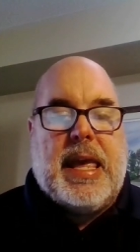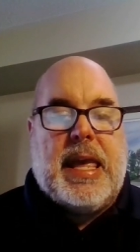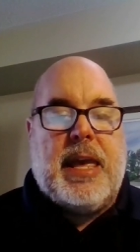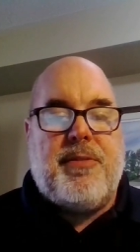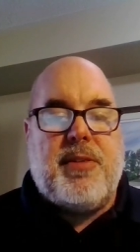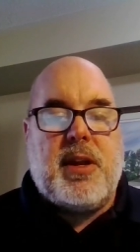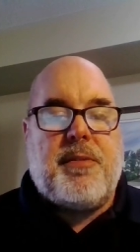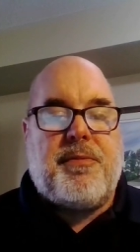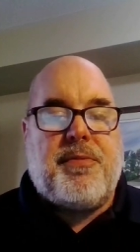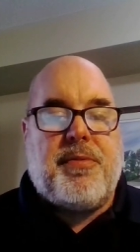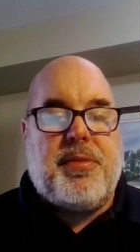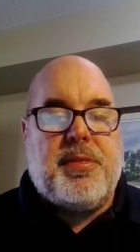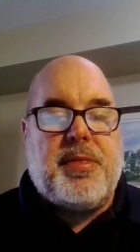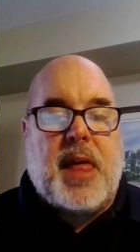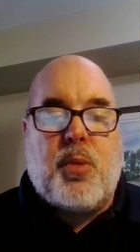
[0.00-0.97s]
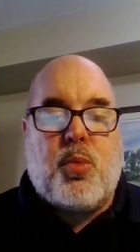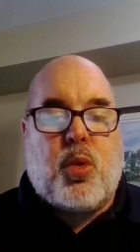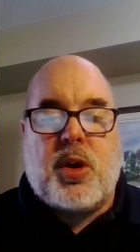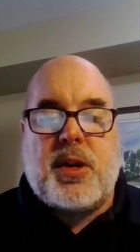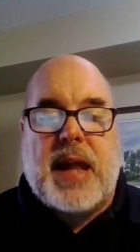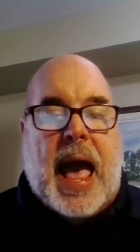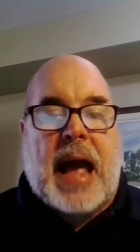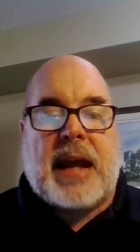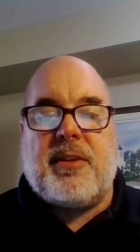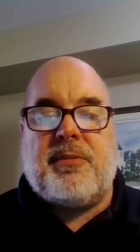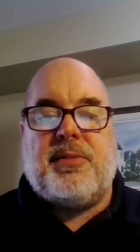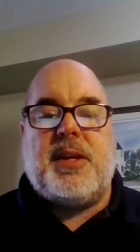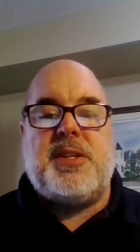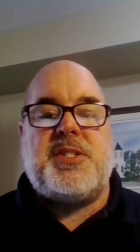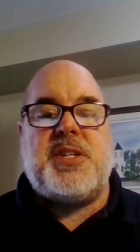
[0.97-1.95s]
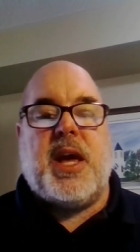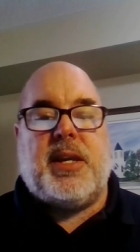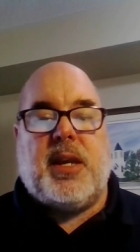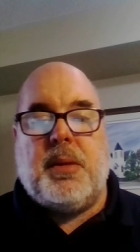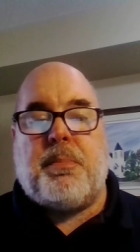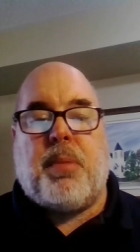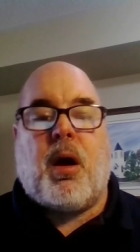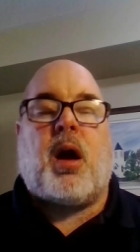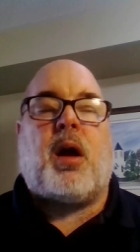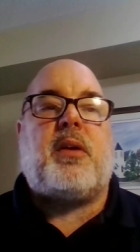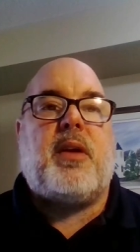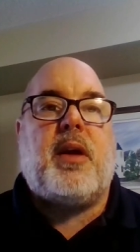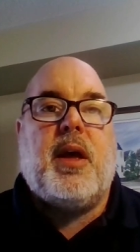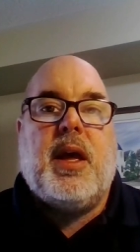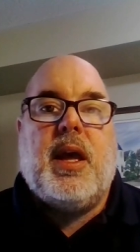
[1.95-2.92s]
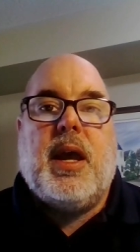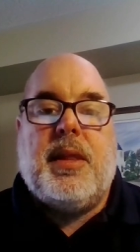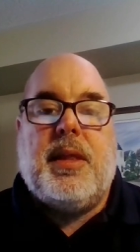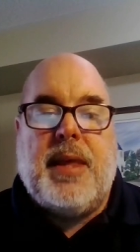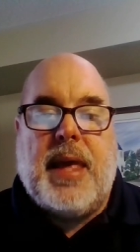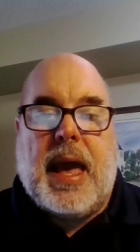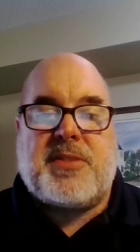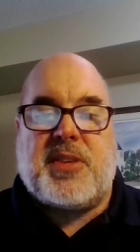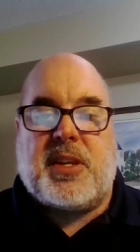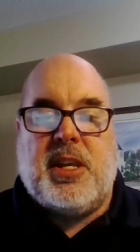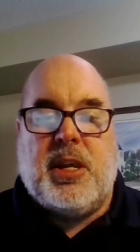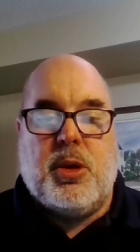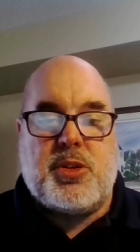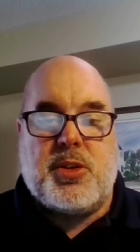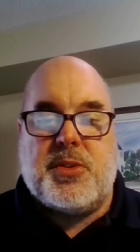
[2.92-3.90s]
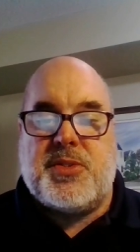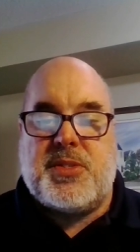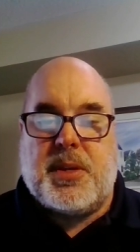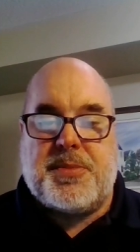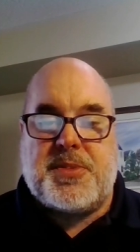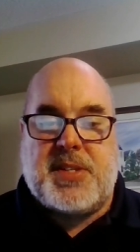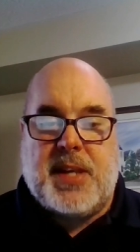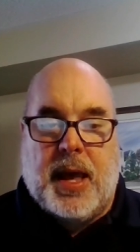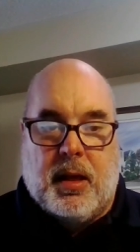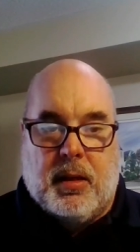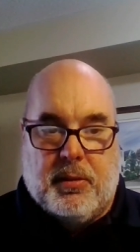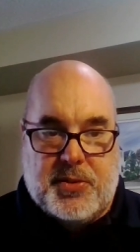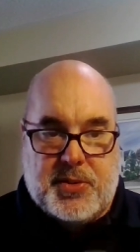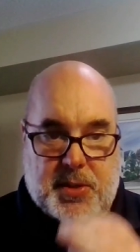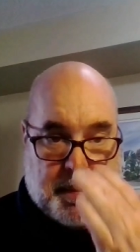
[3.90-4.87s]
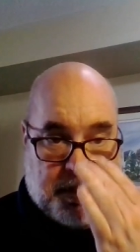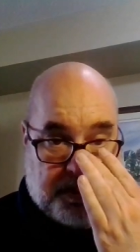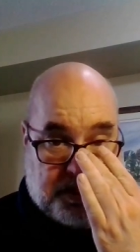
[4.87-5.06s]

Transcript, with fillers: even if they weren't actively taking part in the executions themselves.